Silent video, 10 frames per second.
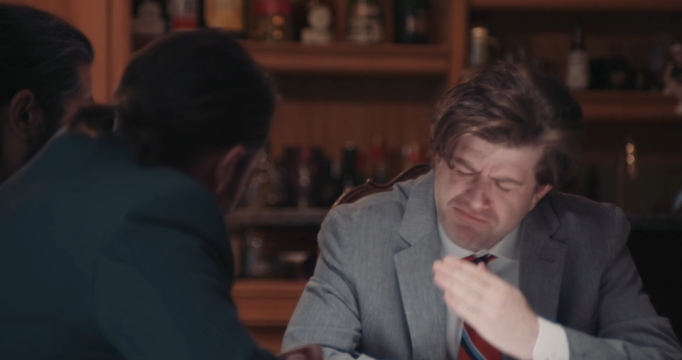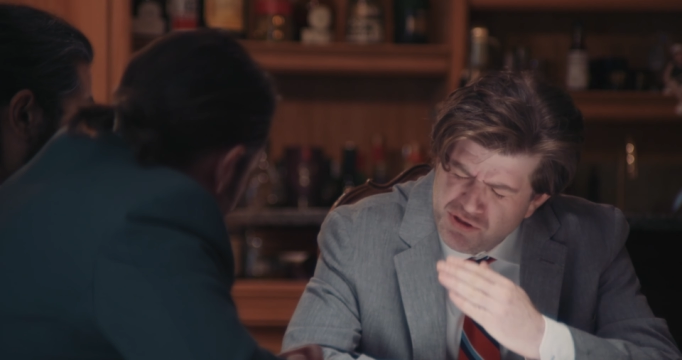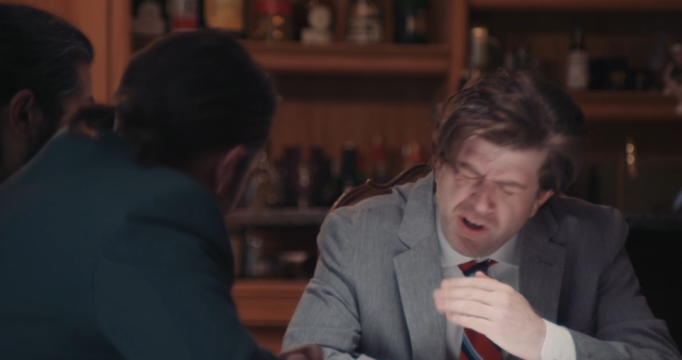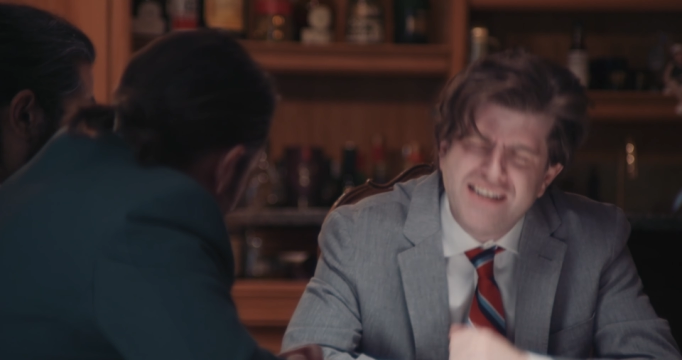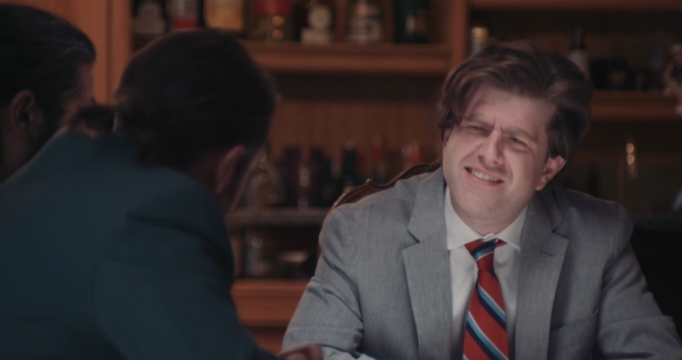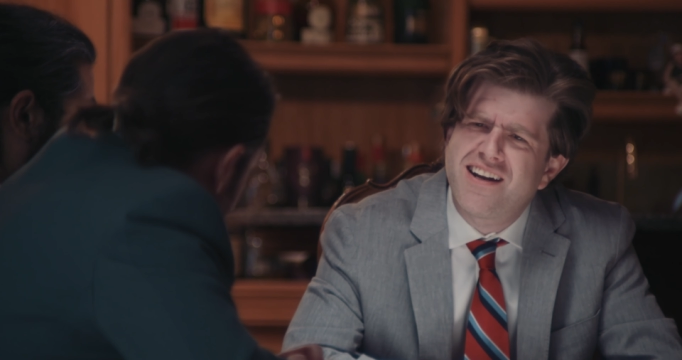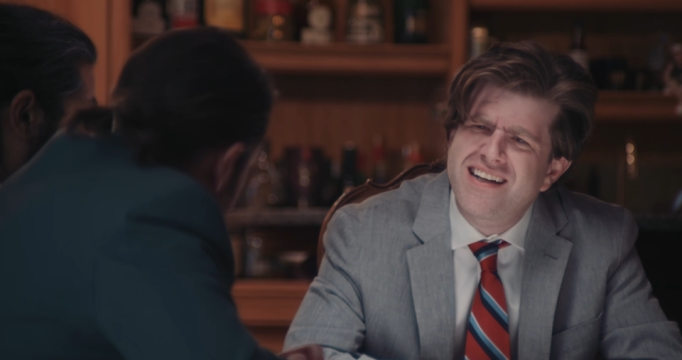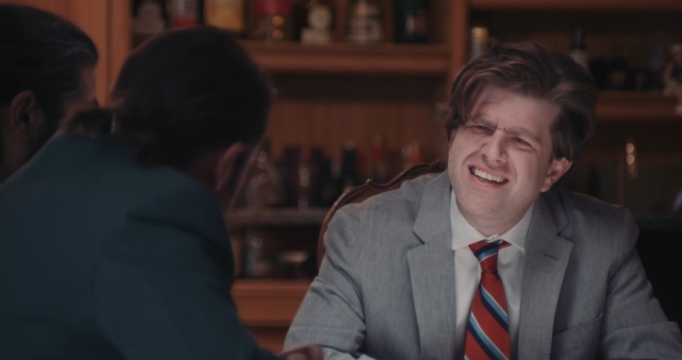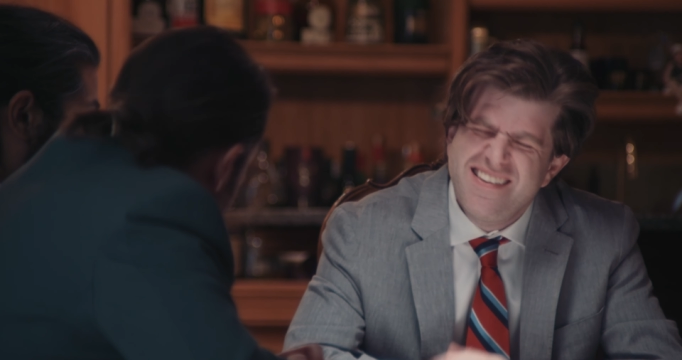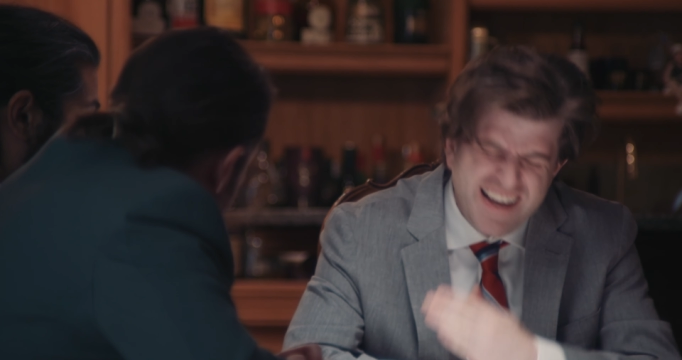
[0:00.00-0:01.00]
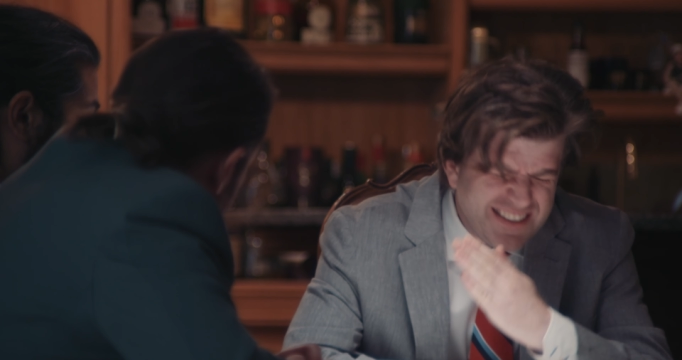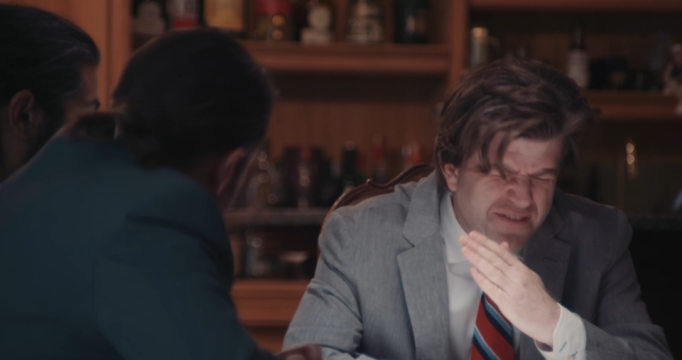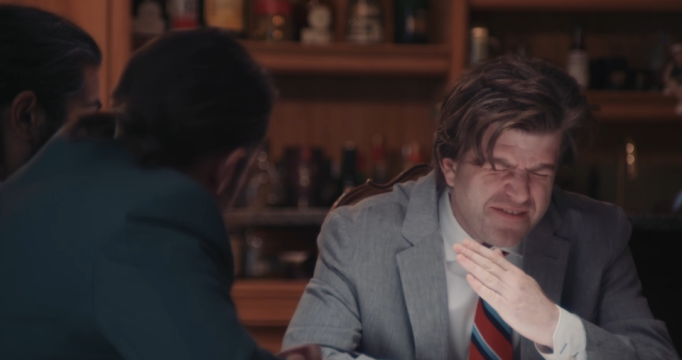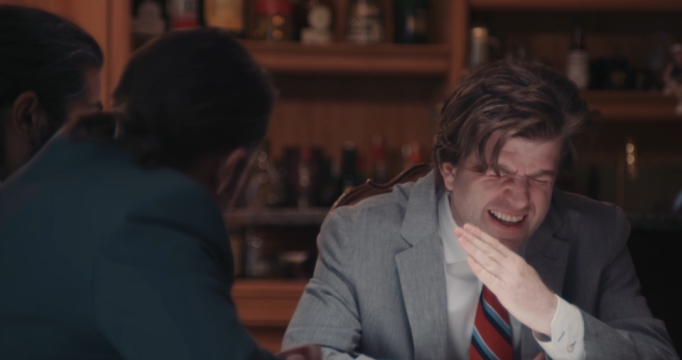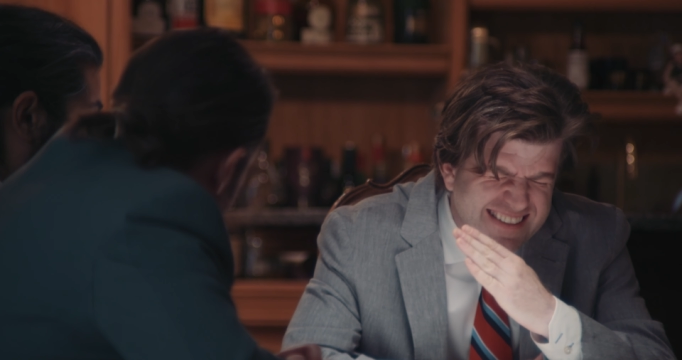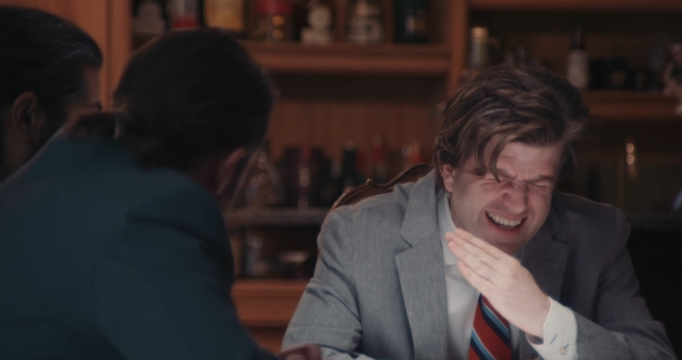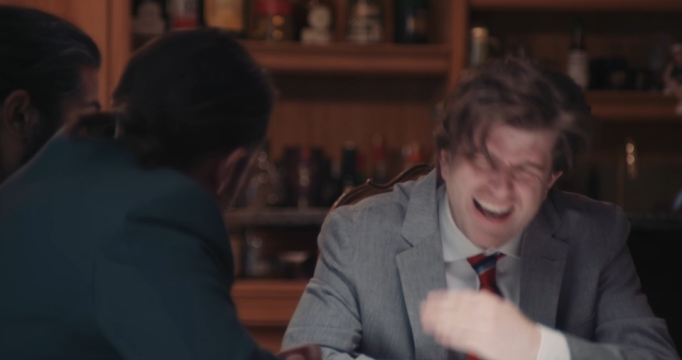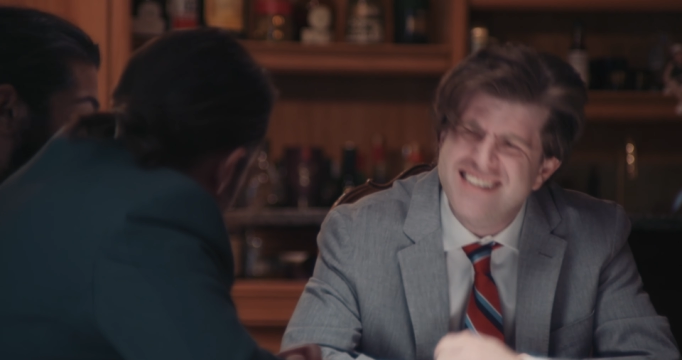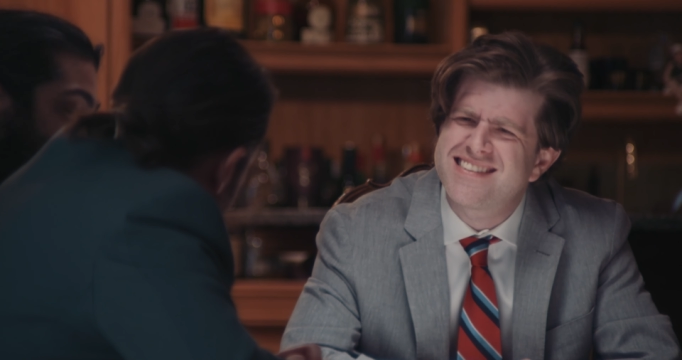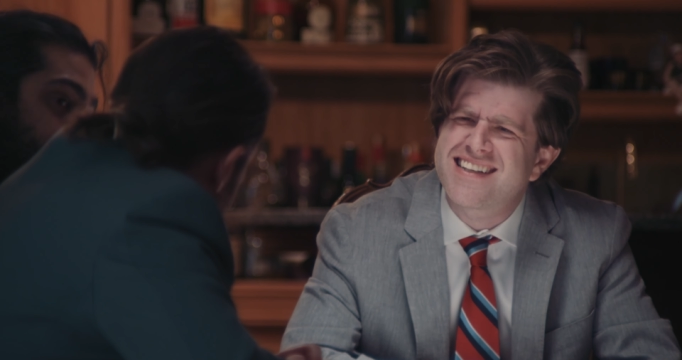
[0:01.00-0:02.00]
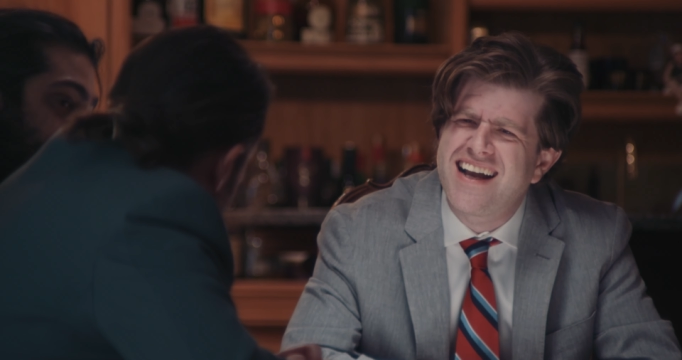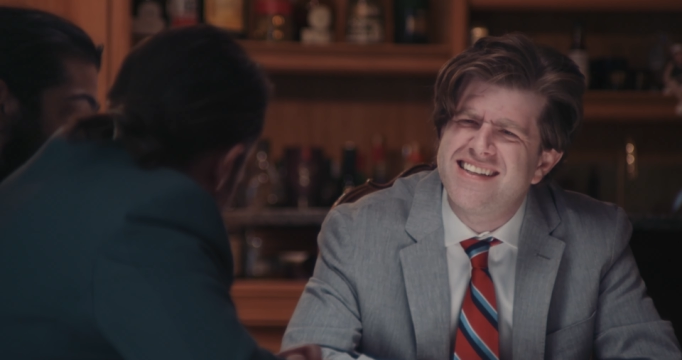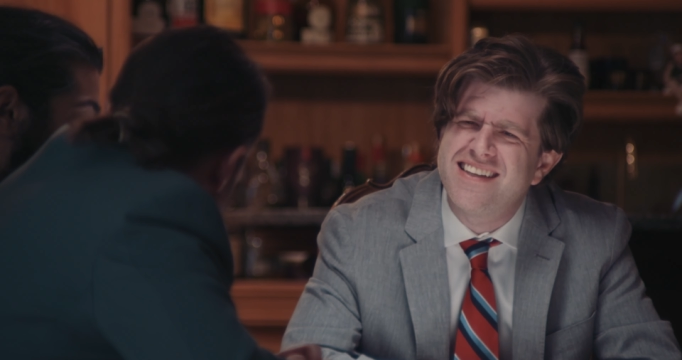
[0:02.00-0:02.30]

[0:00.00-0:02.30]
Great, Derek. That's a fantastic idea.